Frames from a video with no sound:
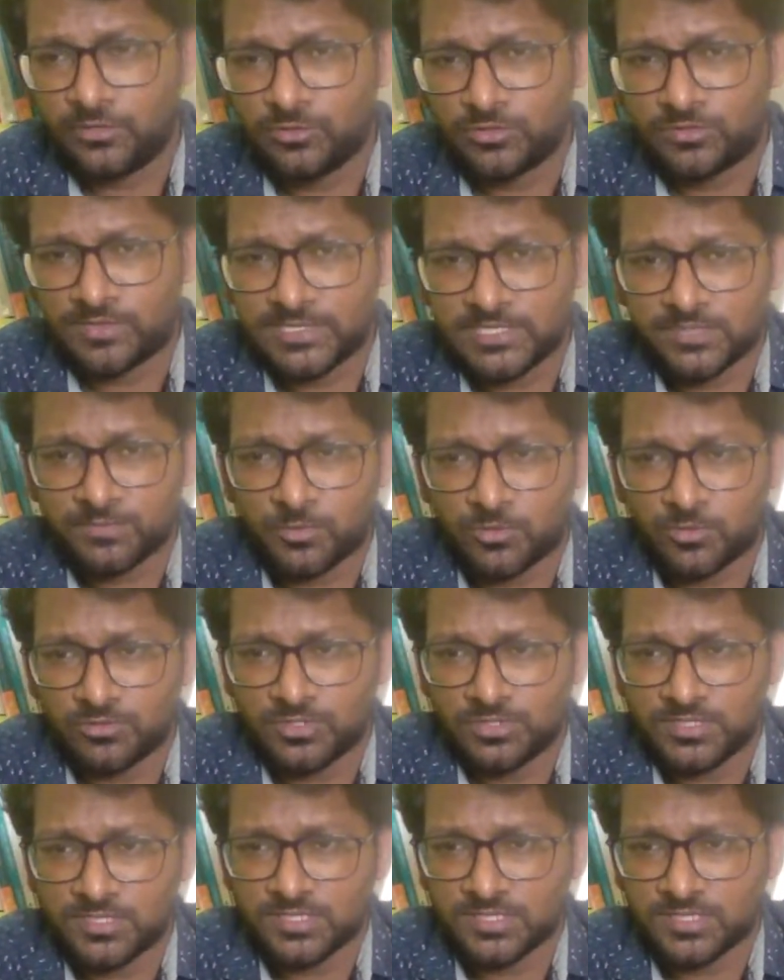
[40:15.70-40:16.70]
Very good
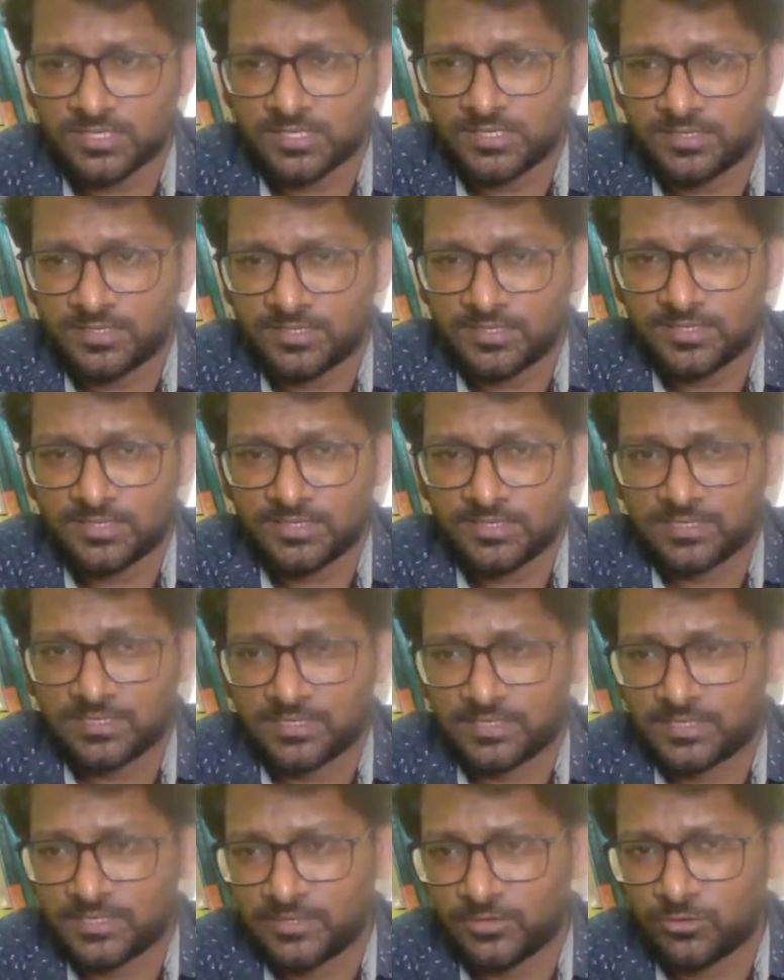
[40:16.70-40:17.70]
responses, and
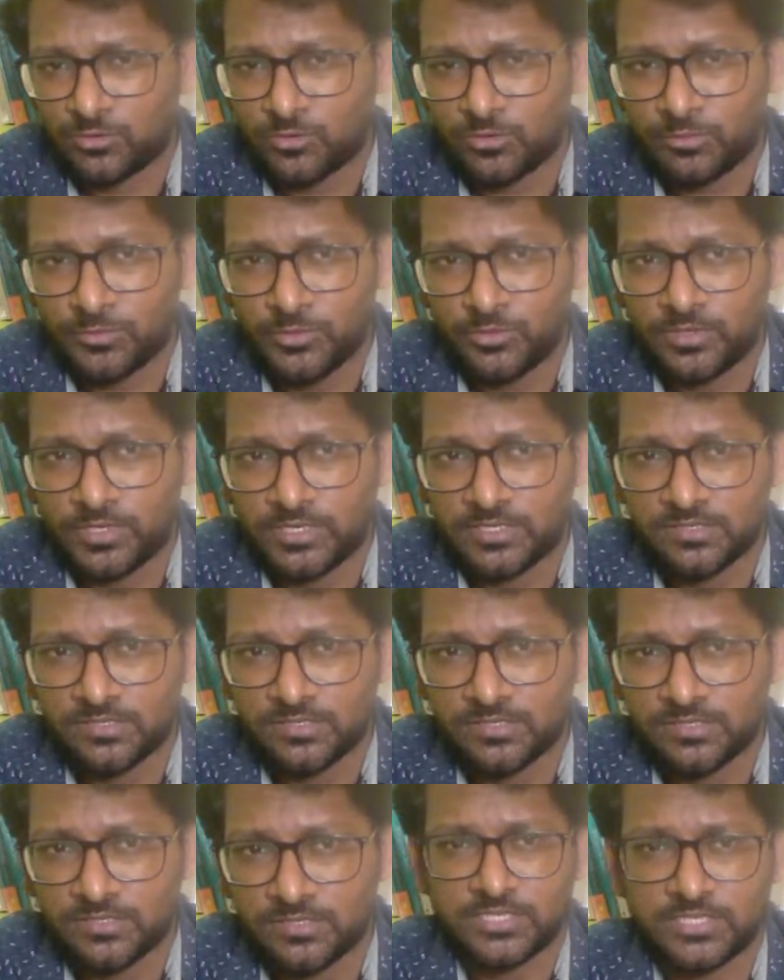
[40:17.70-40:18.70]
I hope you guys
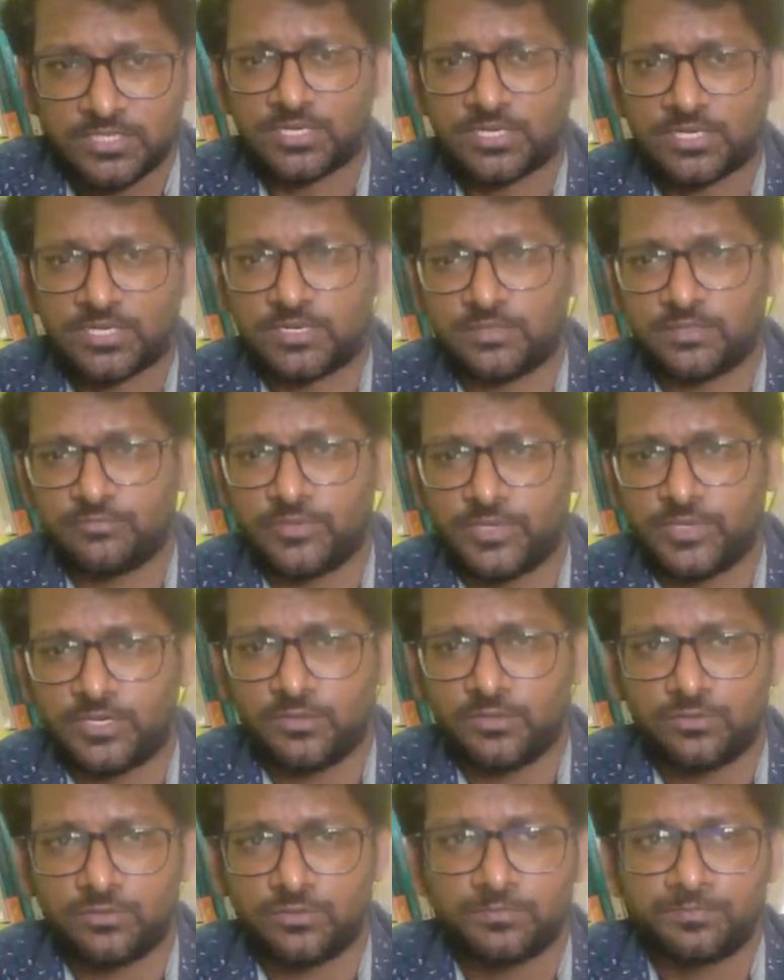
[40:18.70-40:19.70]
are understanding.
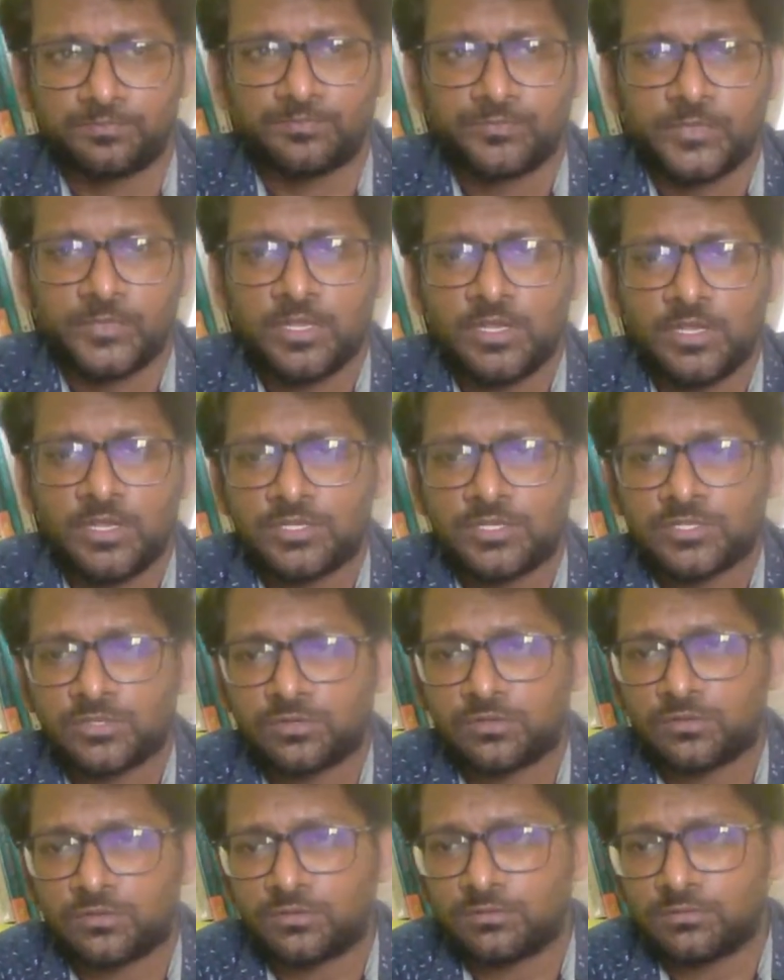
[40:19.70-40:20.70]
Very good.
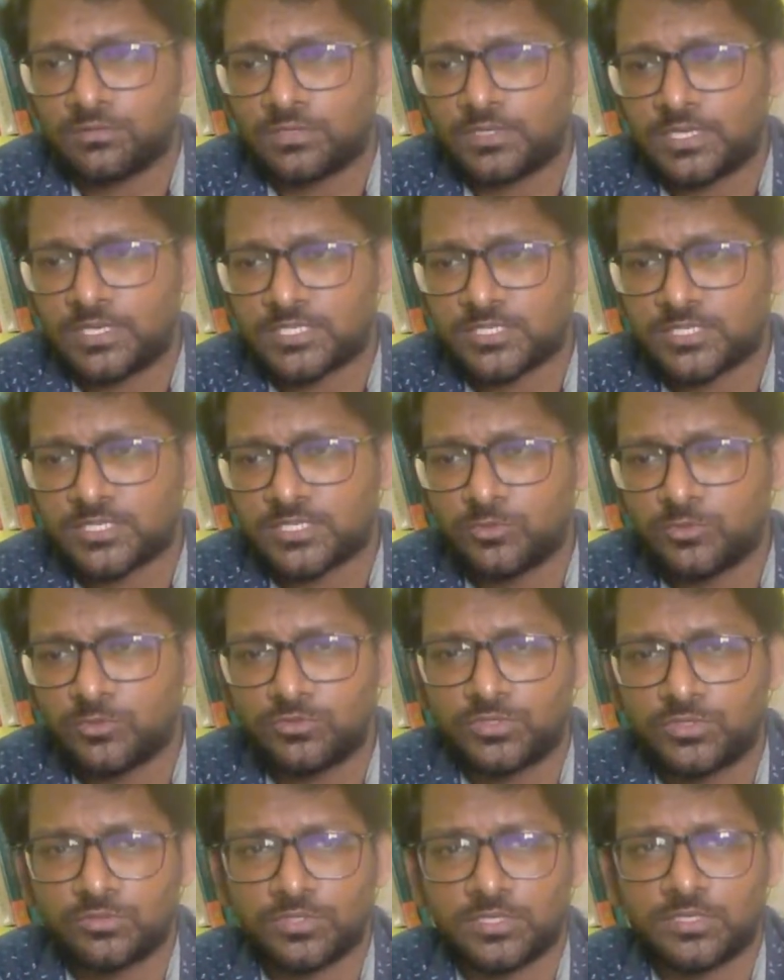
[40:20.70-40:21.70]
So let's
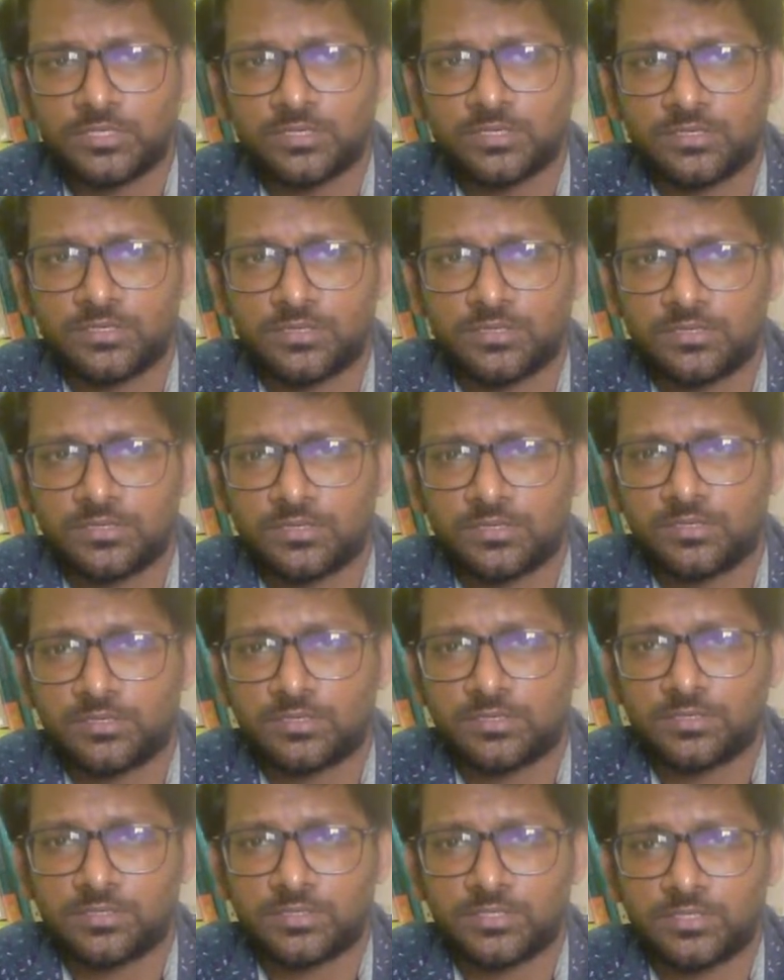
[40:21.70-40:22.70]
move to the
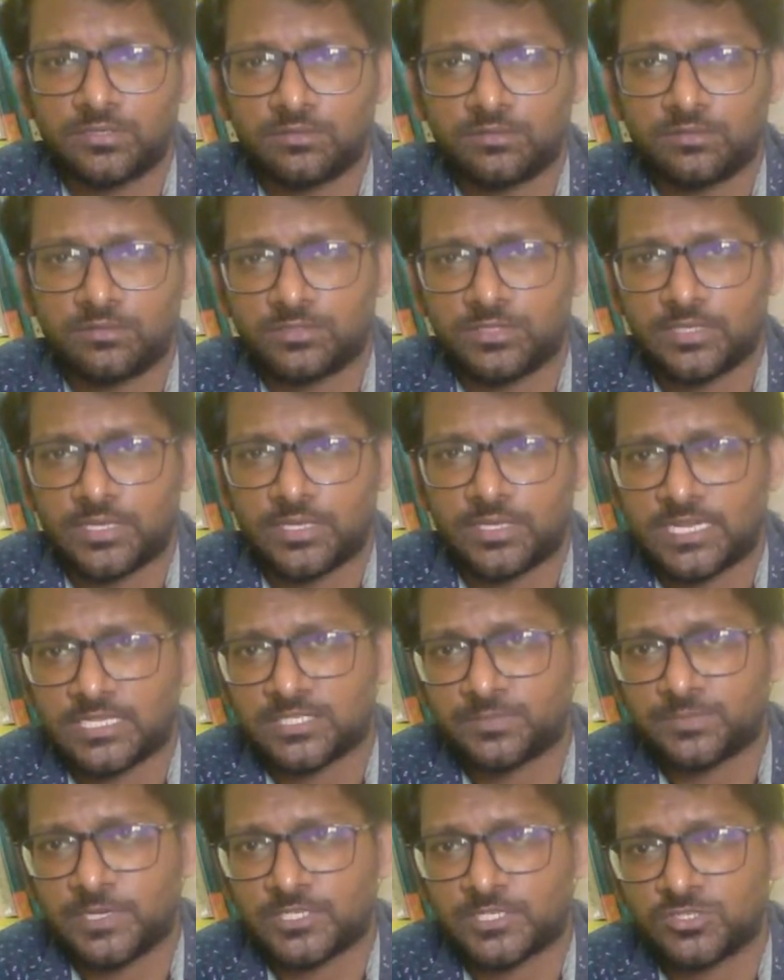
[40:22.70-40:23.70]
the
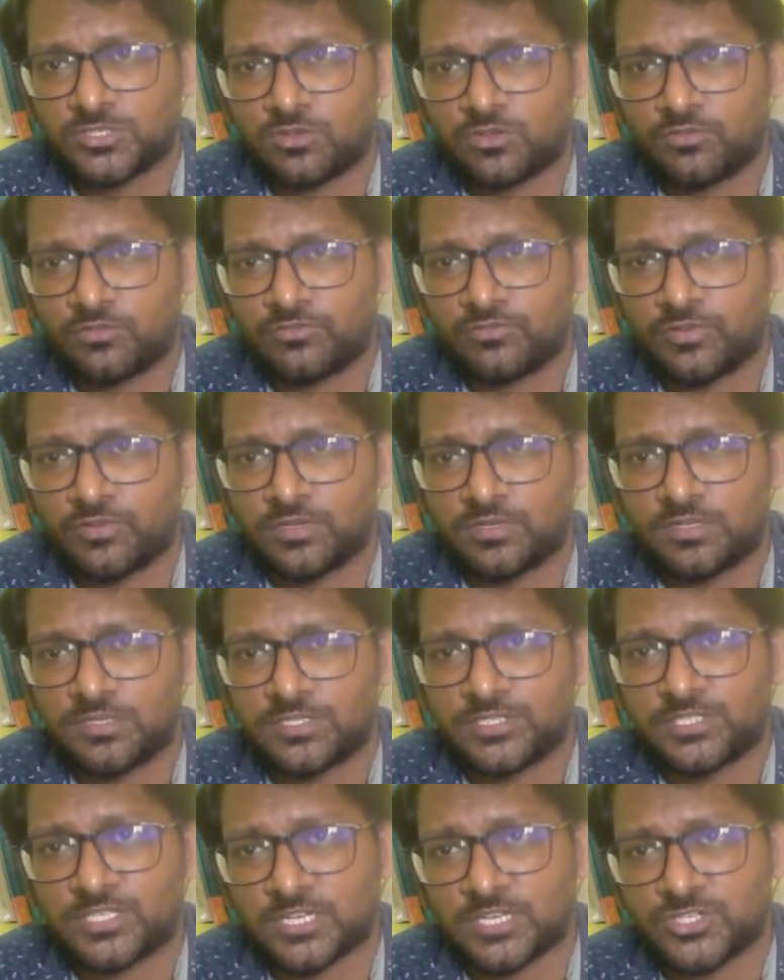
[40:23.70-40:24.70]
aspects of
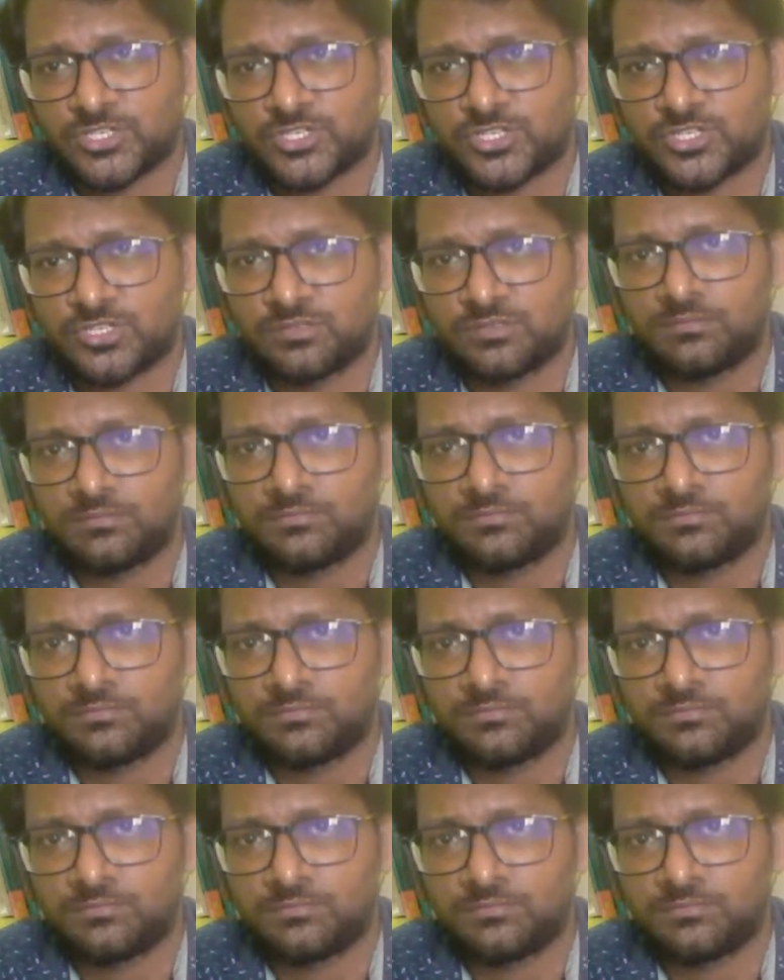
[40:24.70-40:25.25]
succession.